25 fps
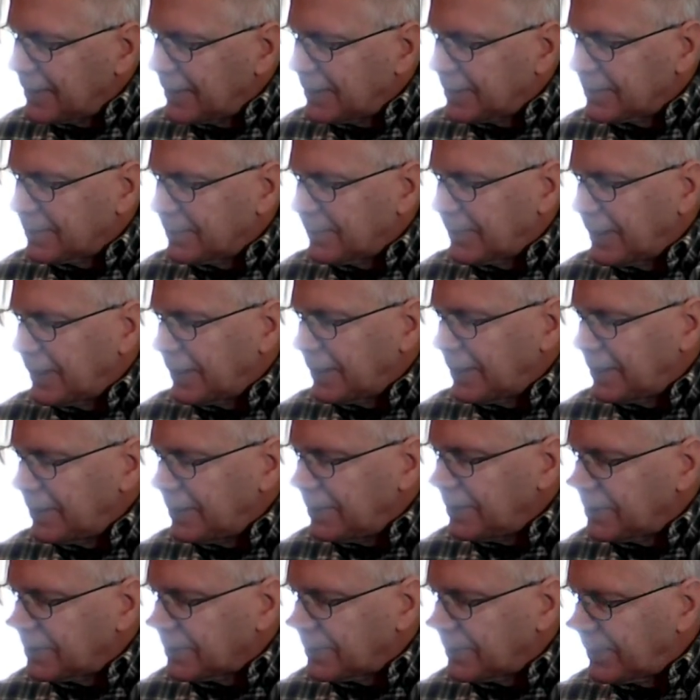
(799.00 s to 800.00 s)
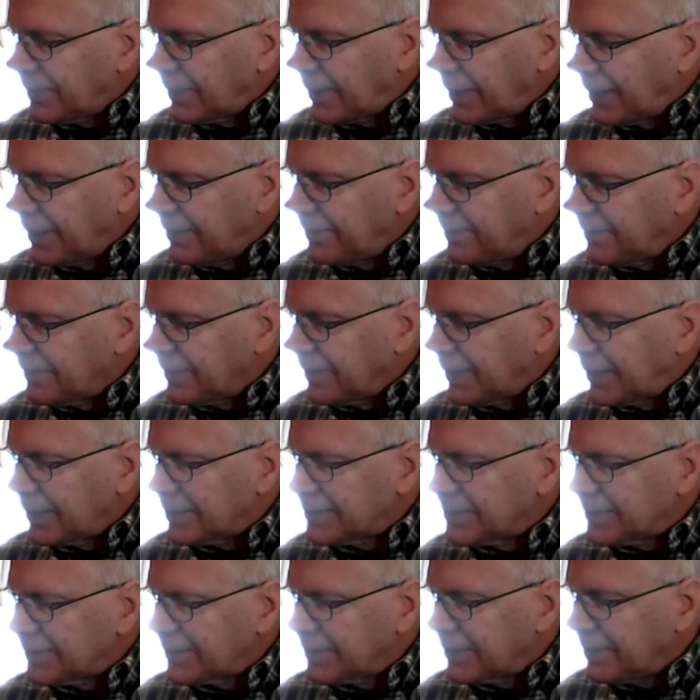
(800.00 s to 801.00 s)
is my initial y
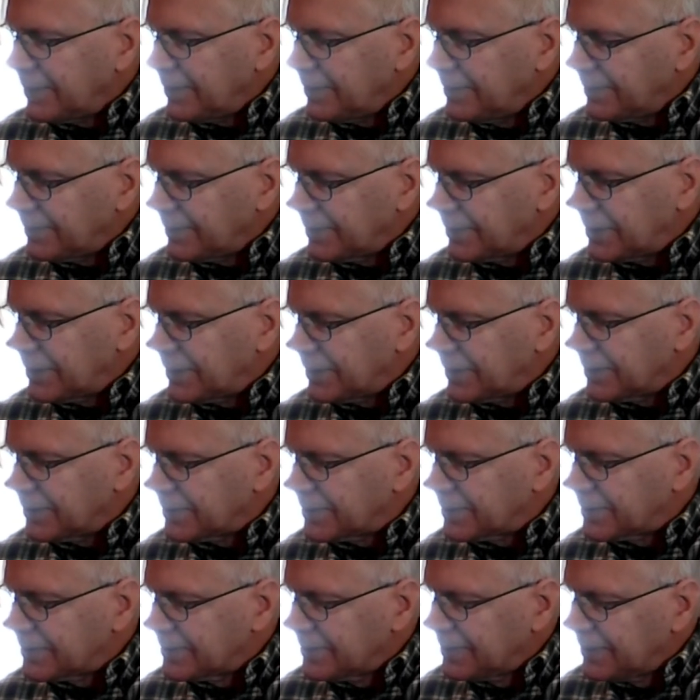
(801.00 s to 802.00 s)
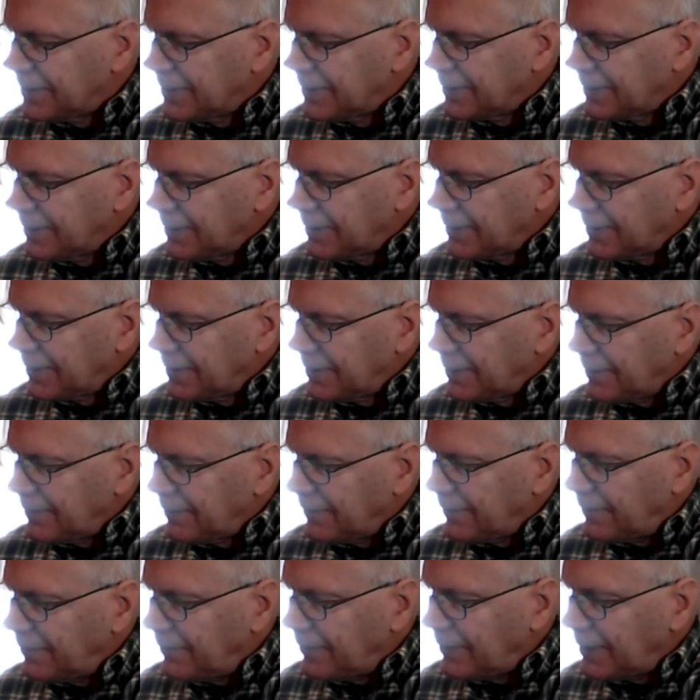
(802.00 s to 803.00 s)
velocity, which is
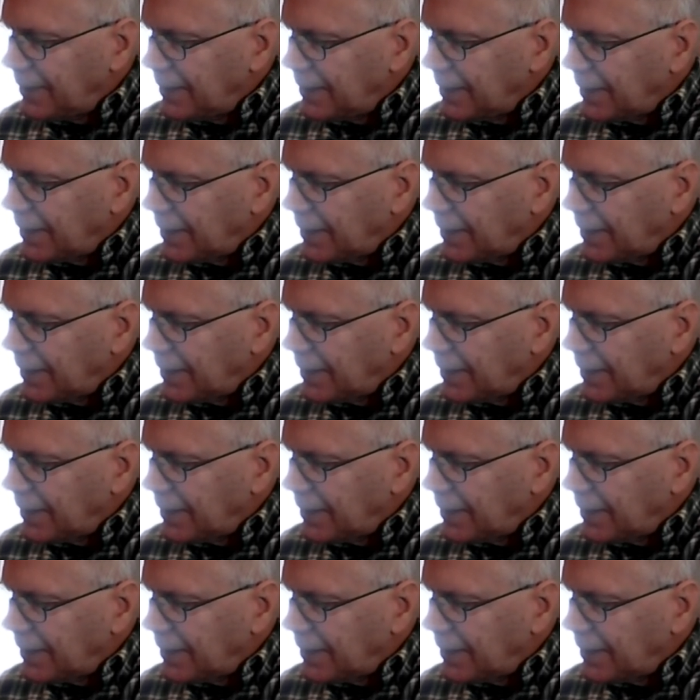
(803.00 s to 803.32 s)
vi